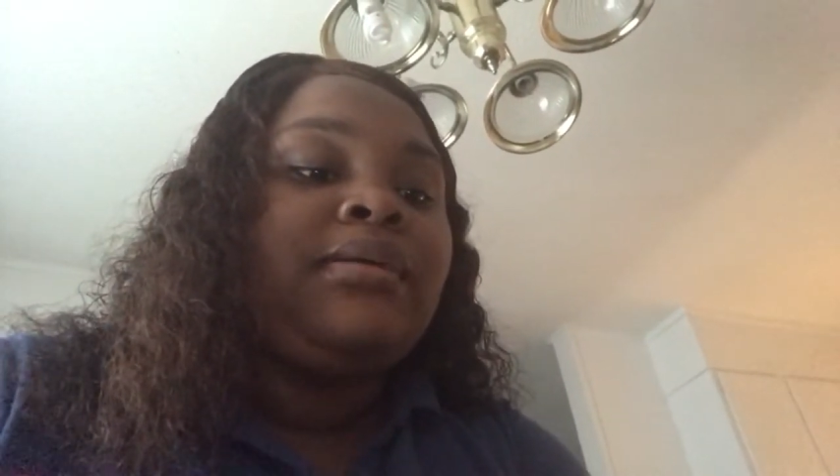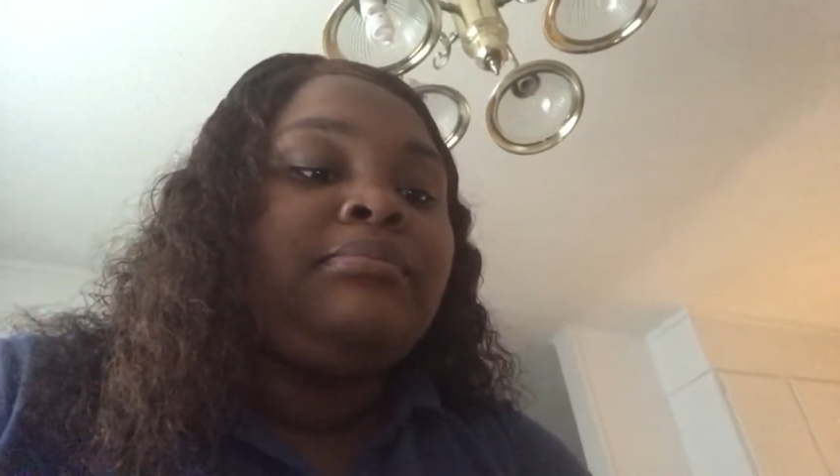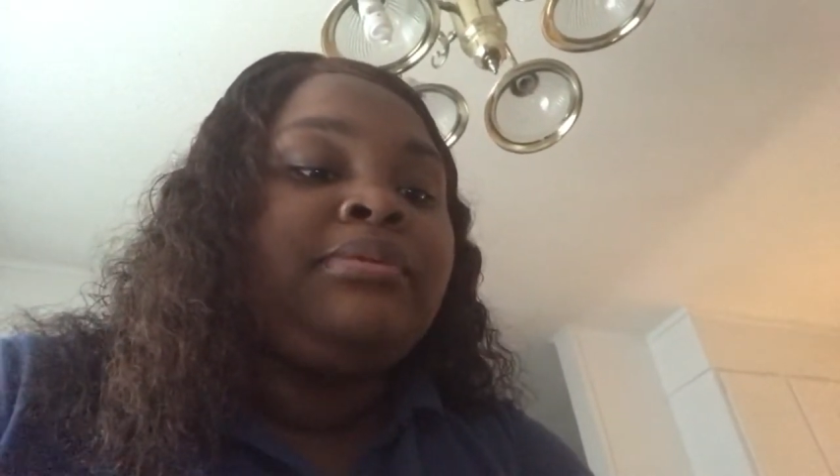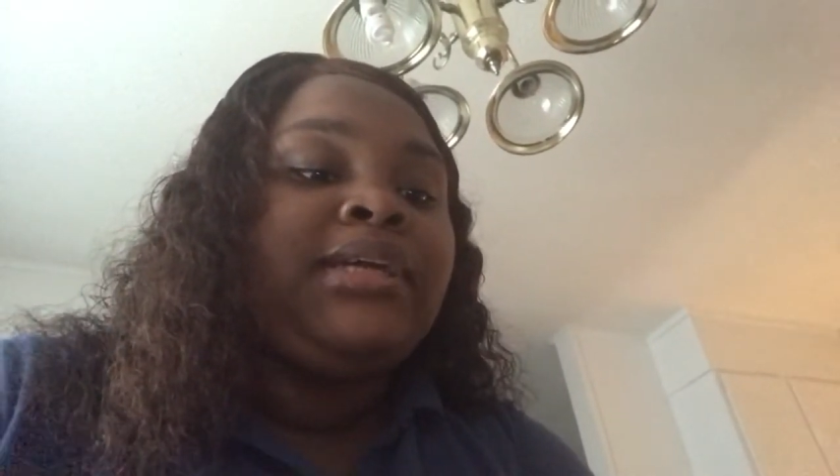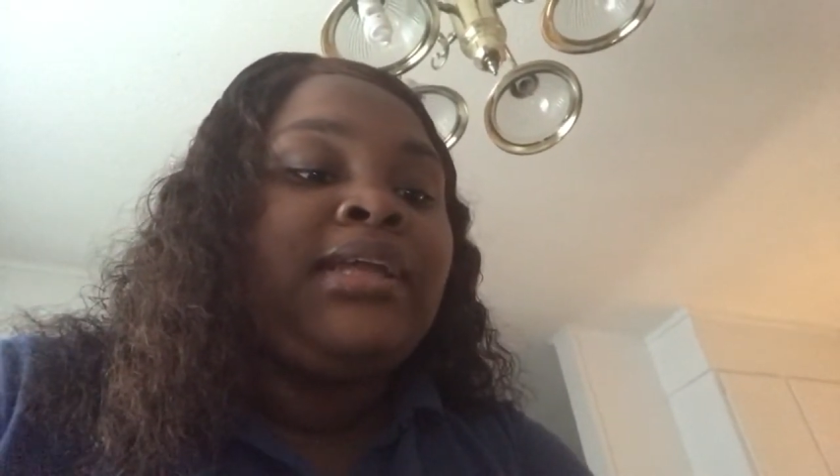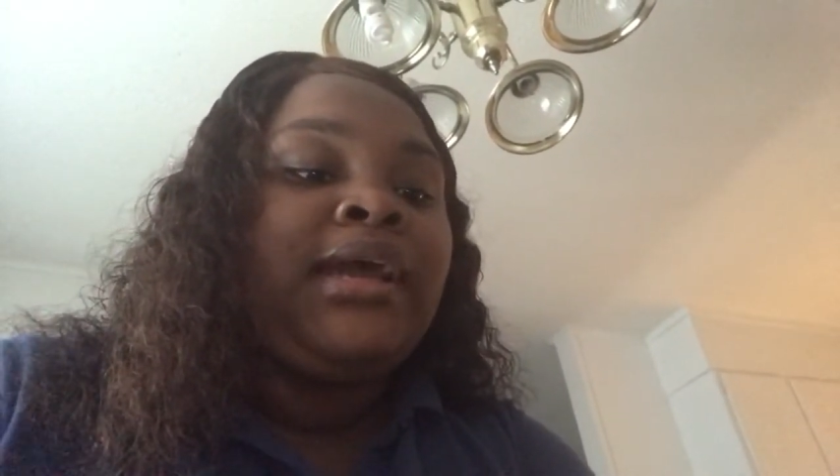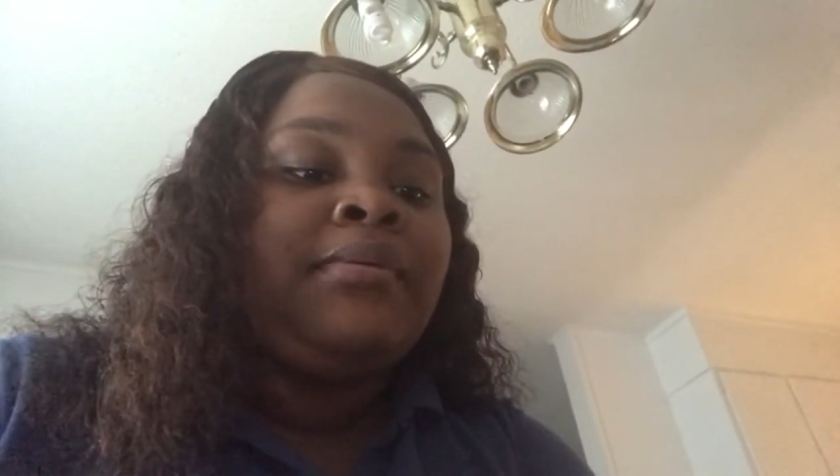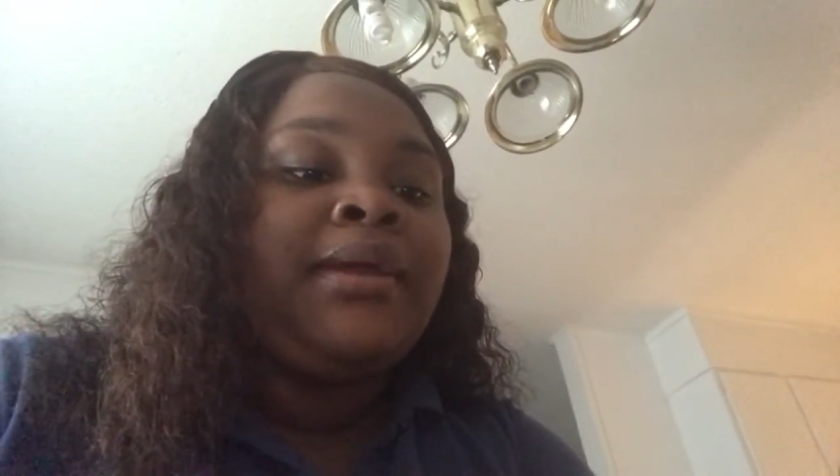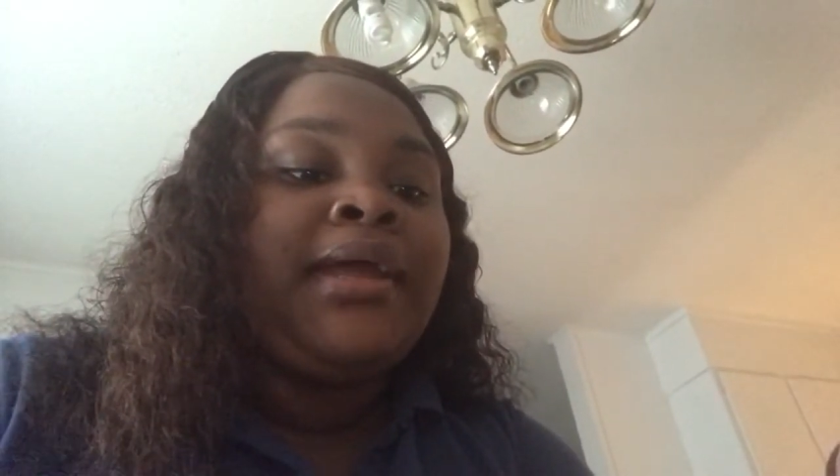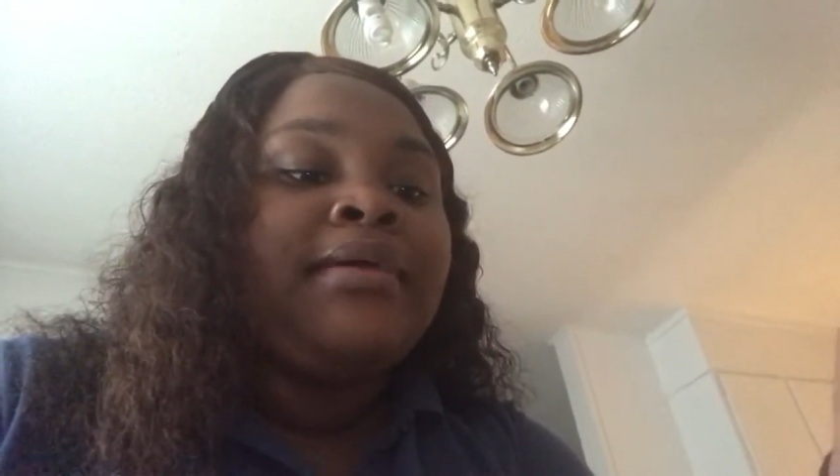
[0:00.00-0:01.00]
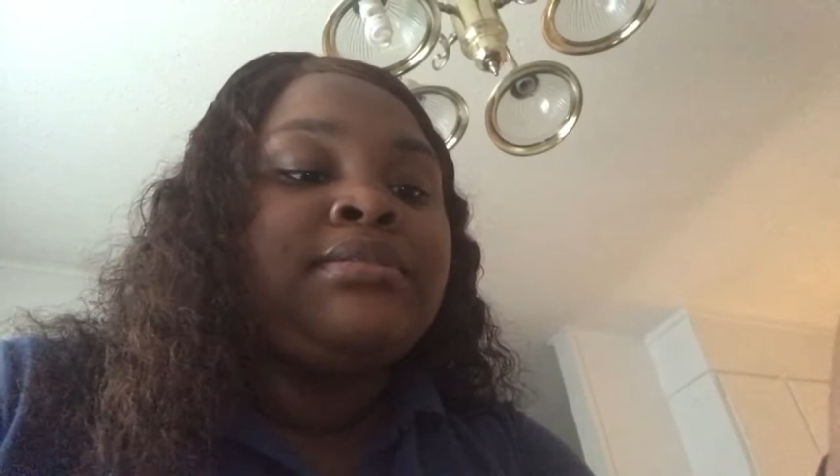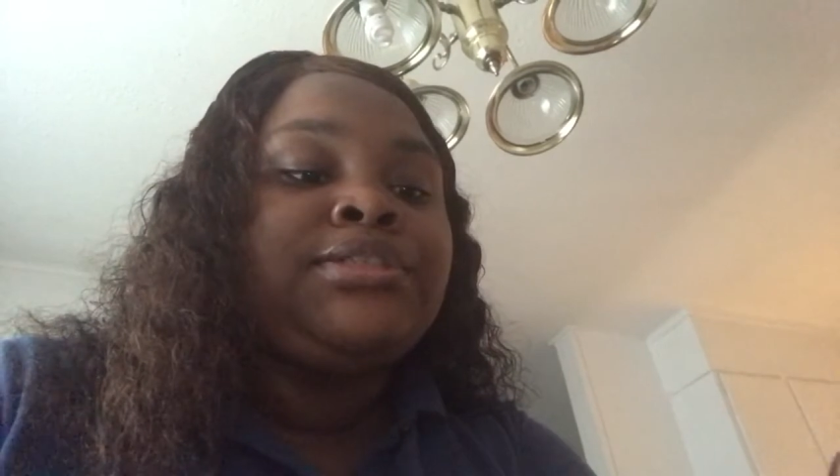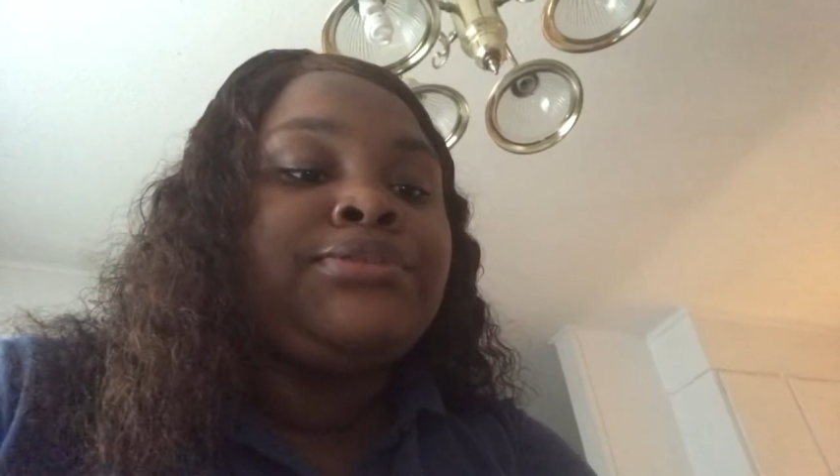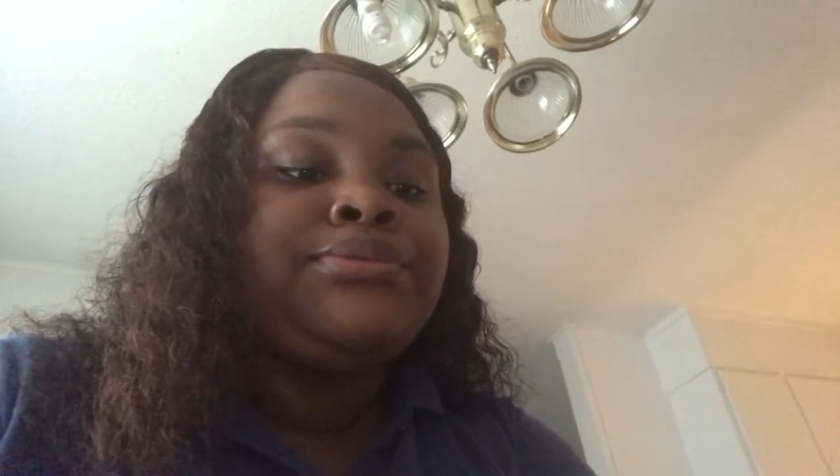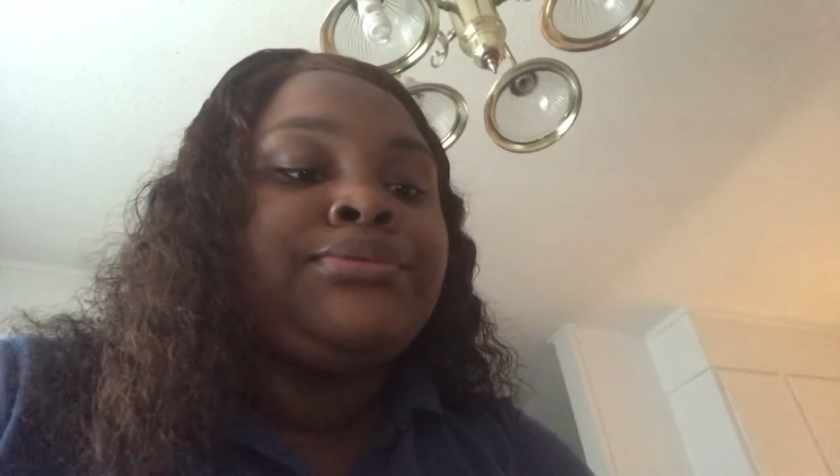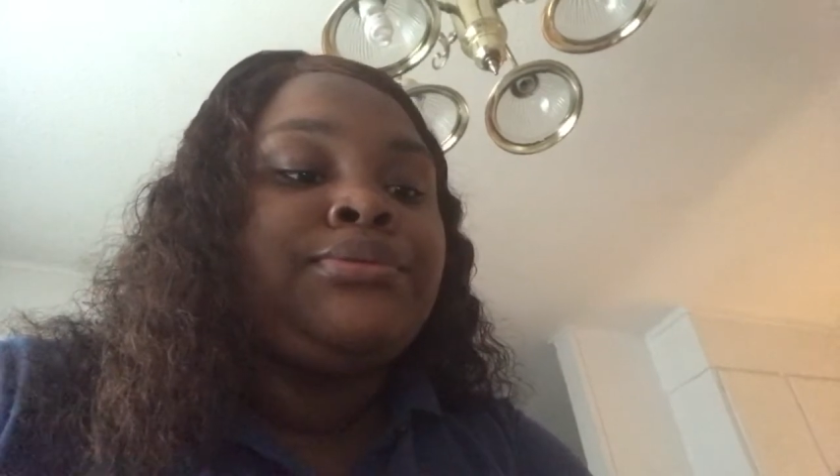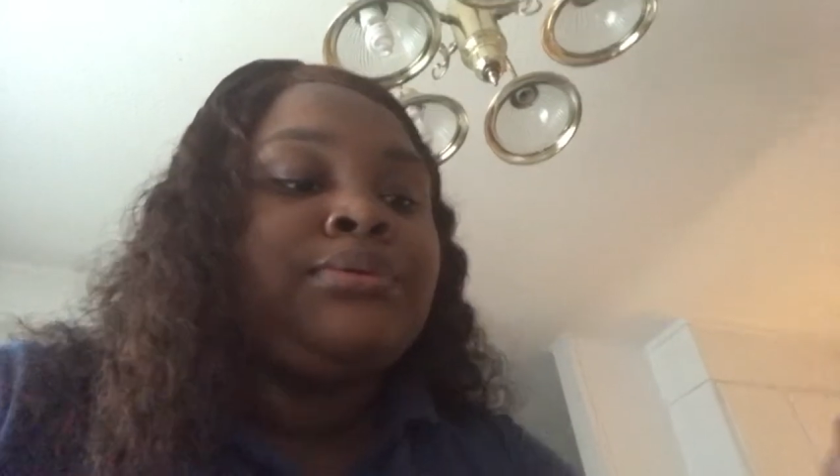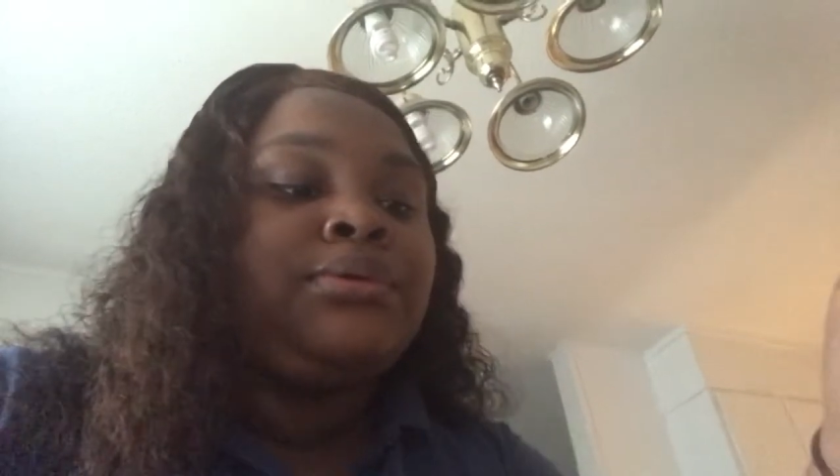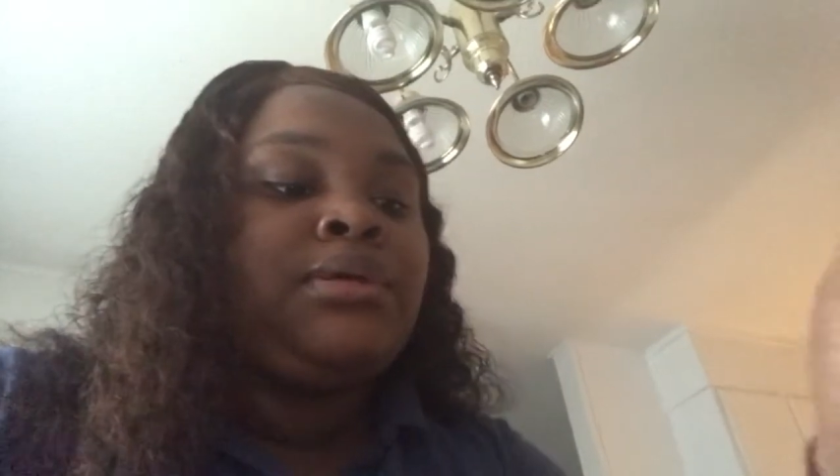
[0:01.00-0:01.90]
But y'all would have to